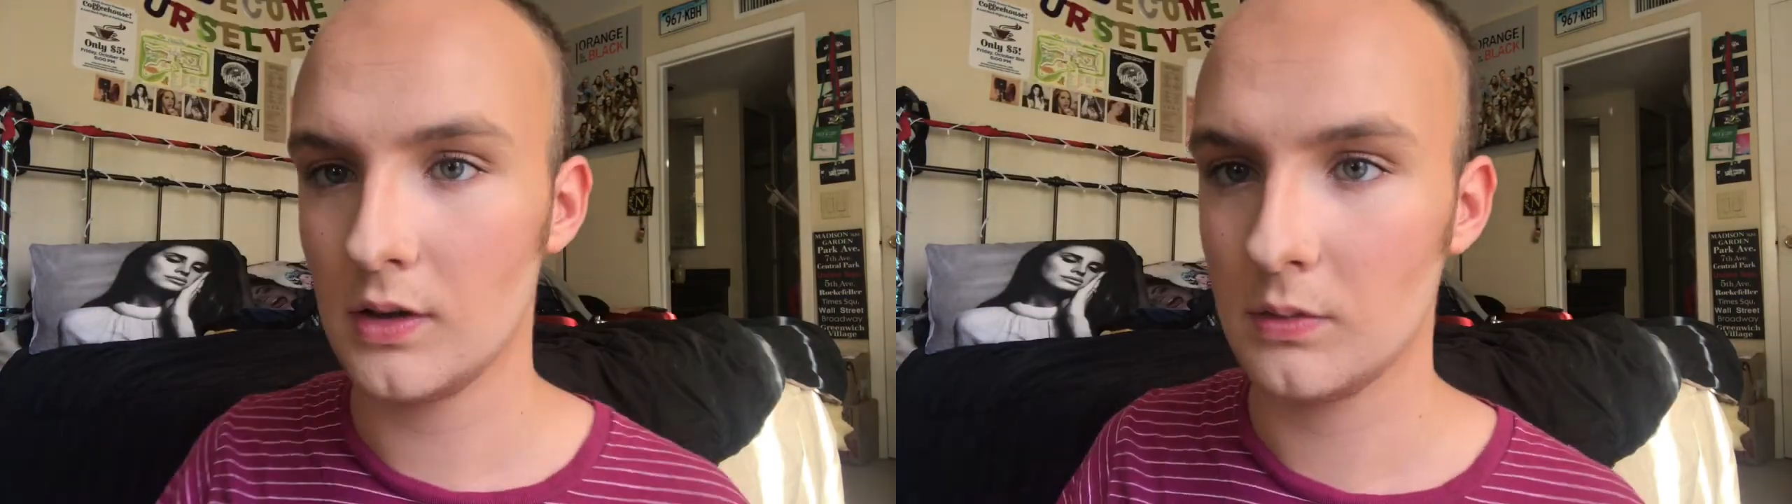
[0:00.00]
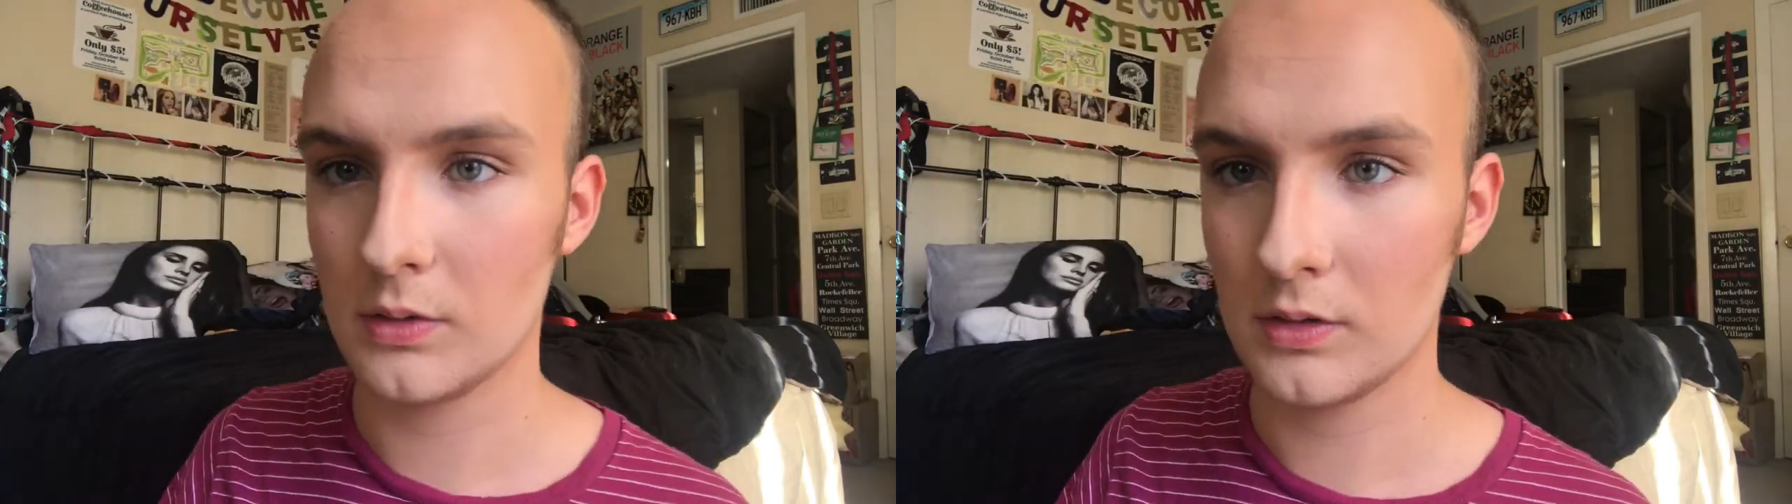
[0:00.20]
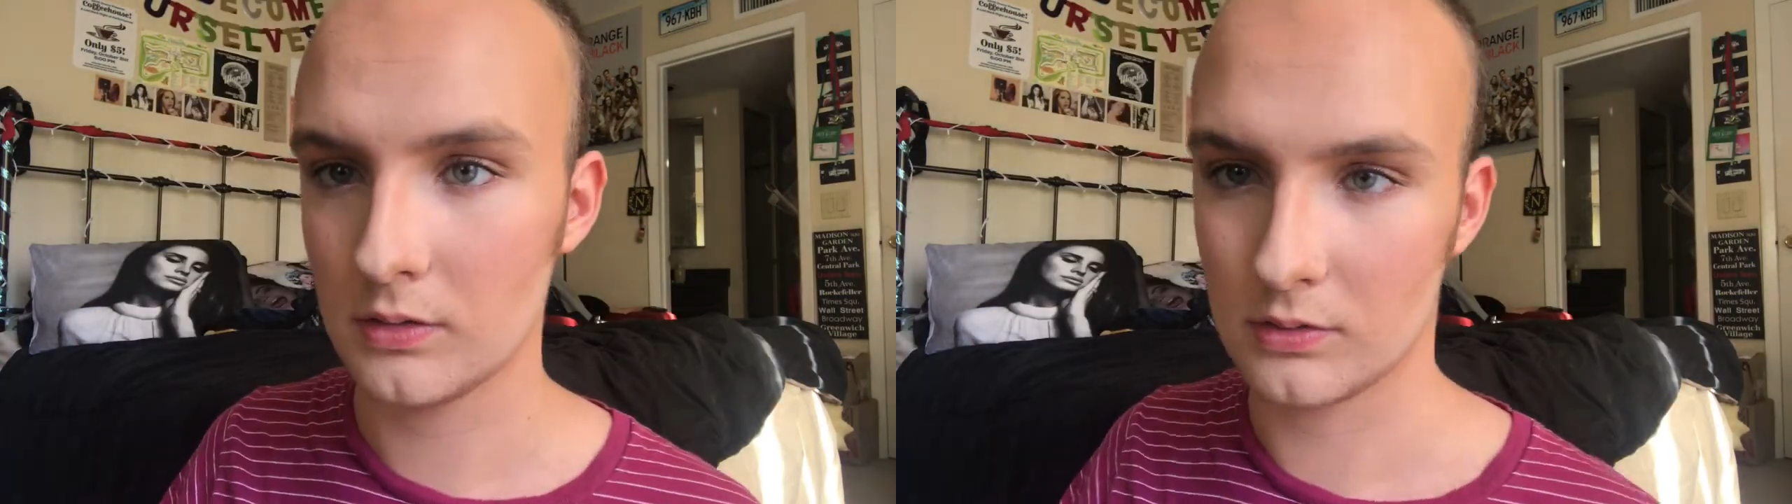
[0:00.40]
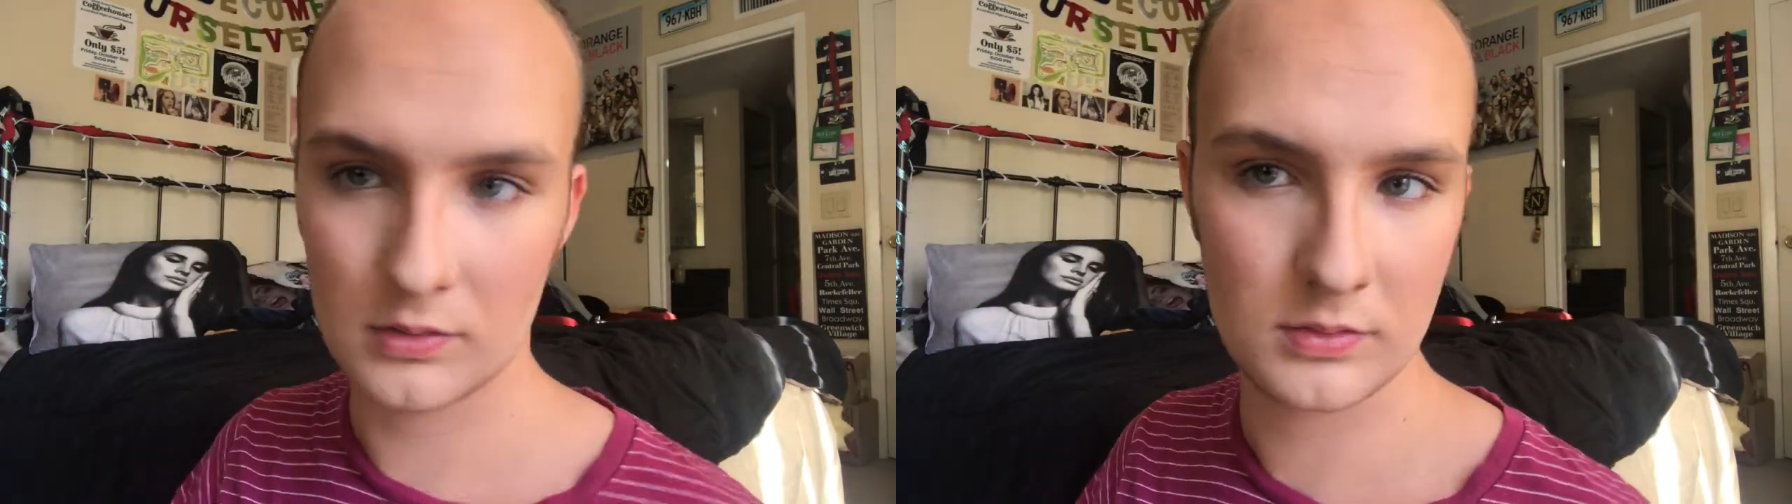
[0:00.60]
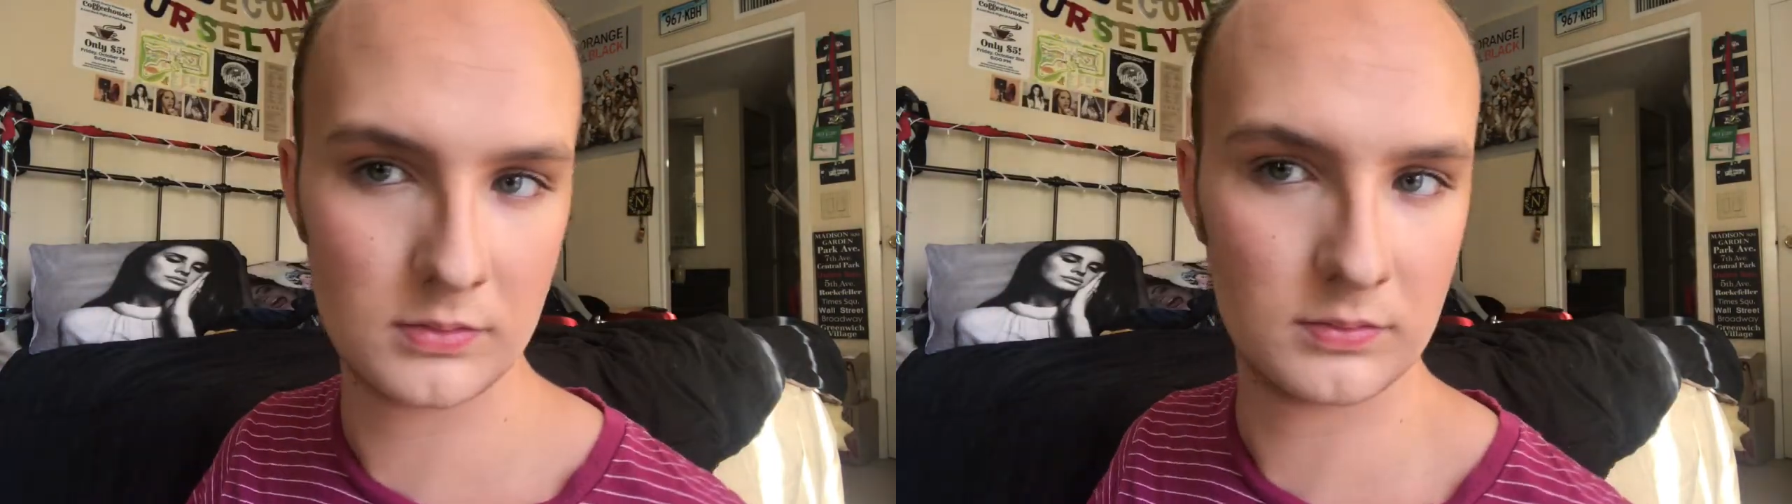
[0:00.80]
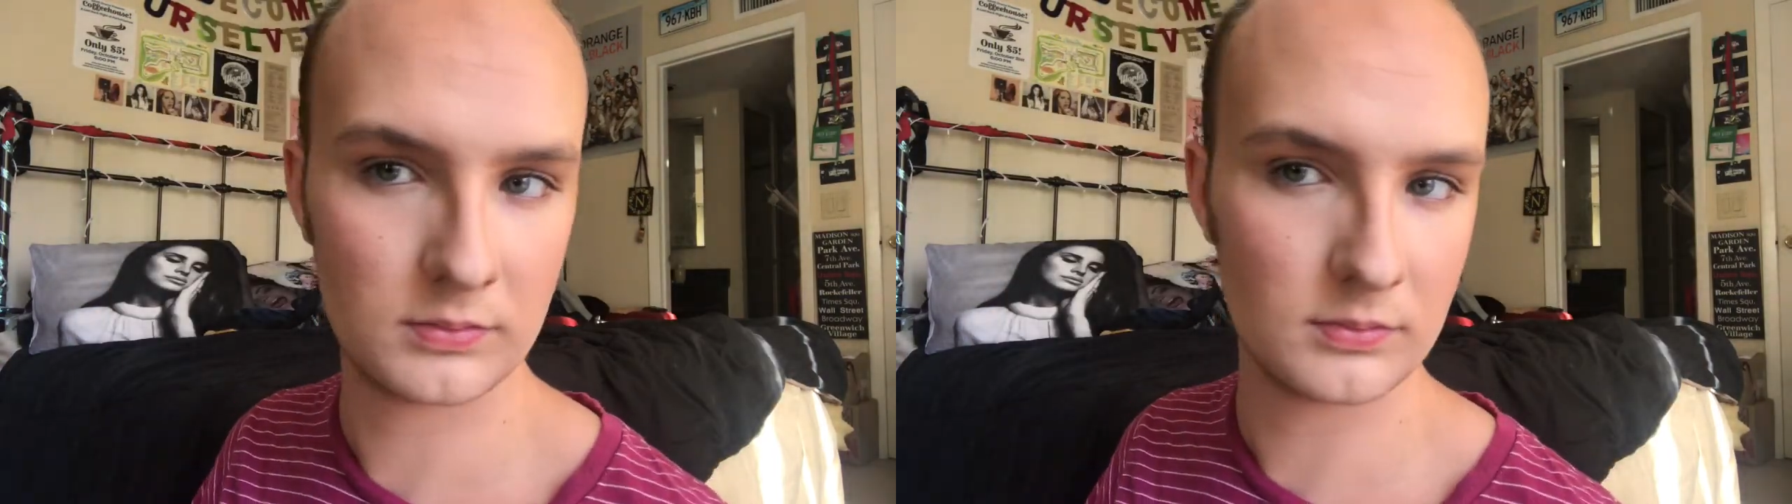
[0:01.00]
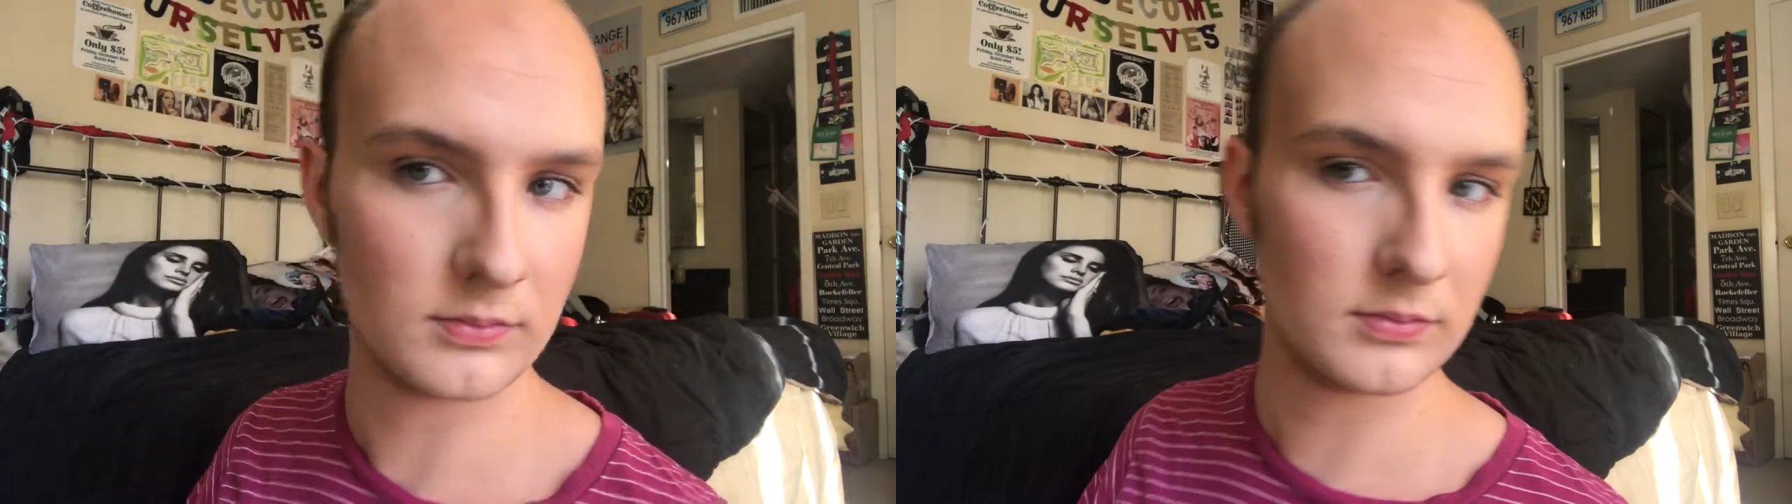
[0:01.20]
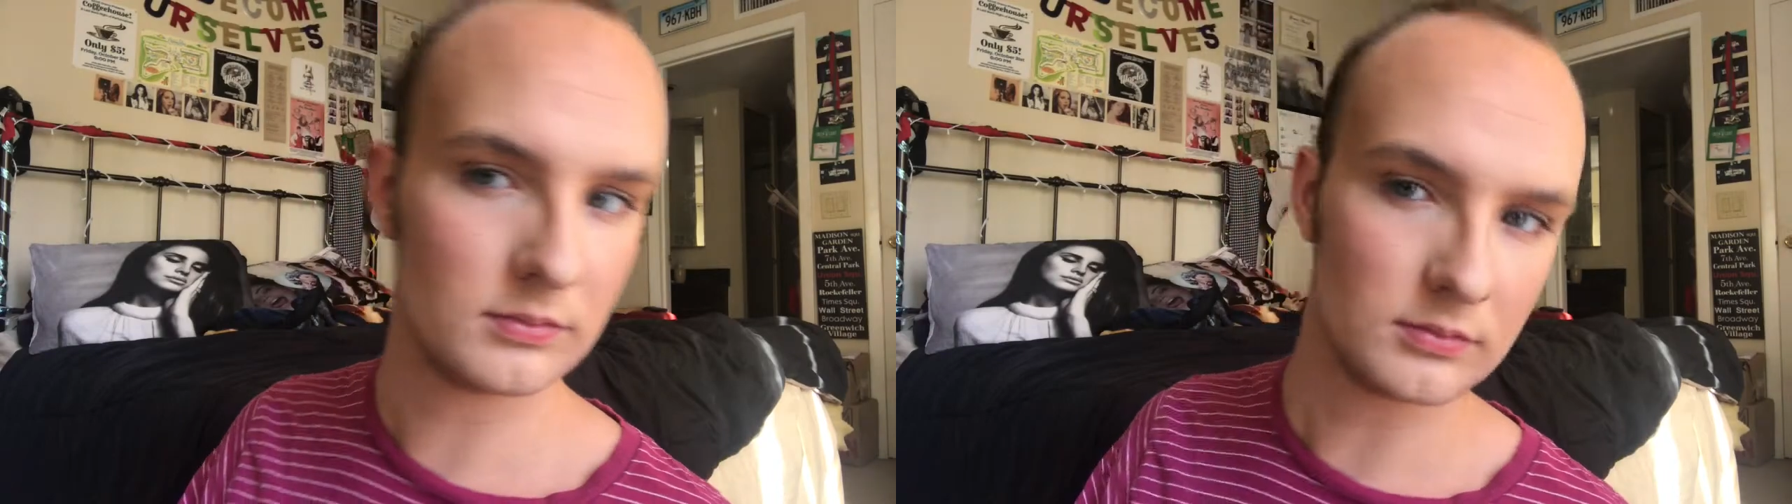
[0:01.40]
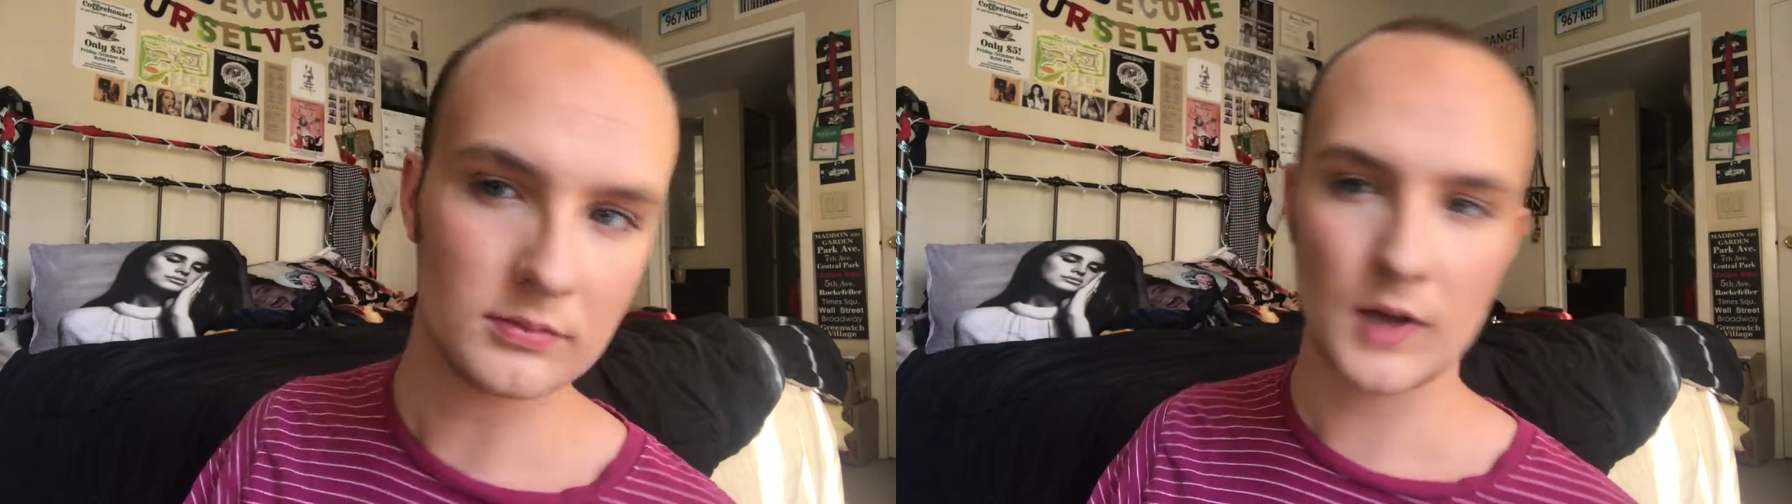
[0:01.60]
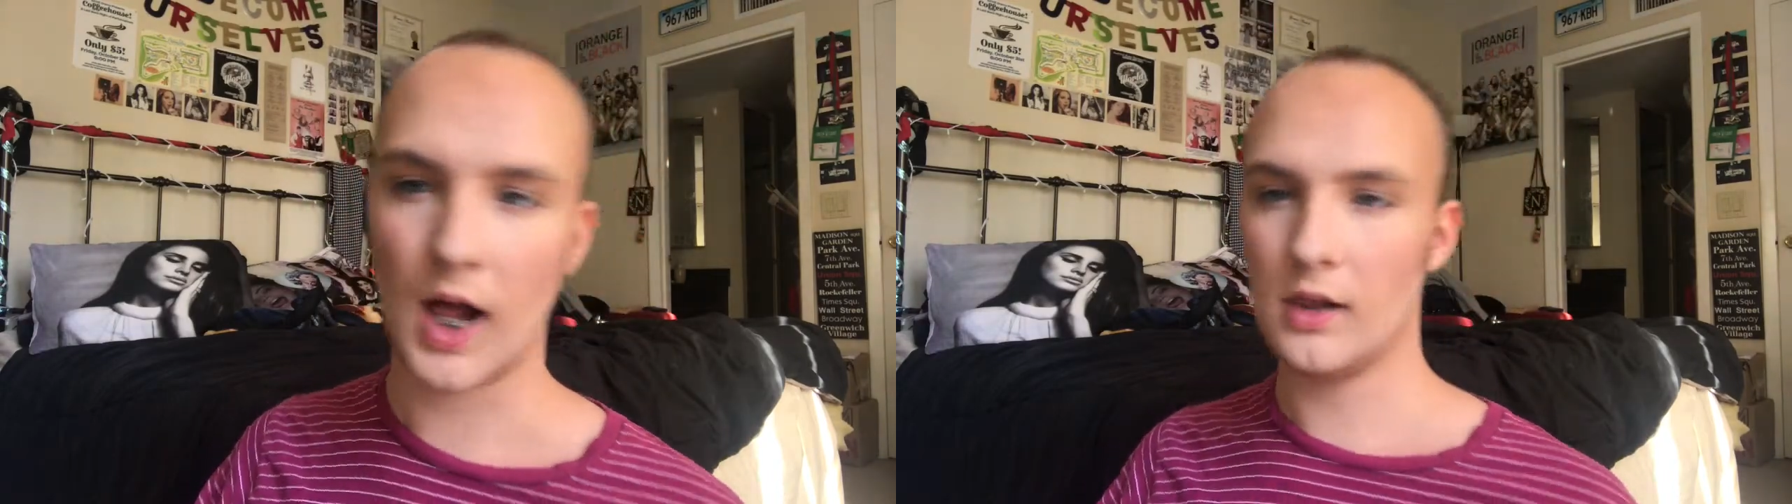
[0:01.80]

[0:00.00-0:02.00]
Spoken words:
Whoa. I